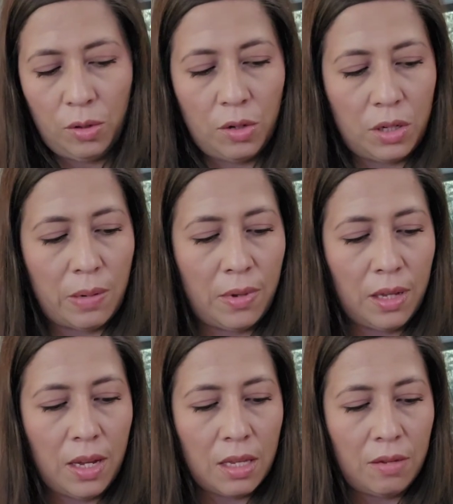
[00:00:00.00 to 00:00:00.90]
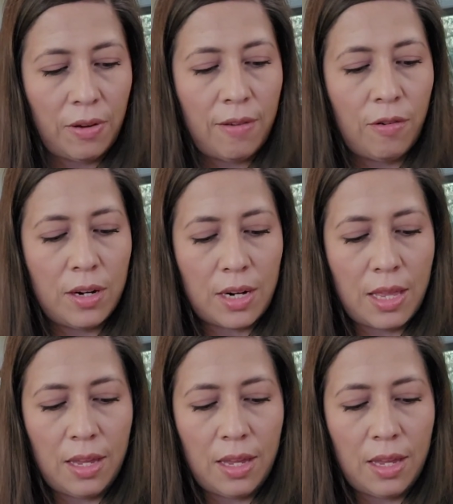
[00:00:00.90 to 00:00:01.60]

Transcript: Those are some of the kids' favorite.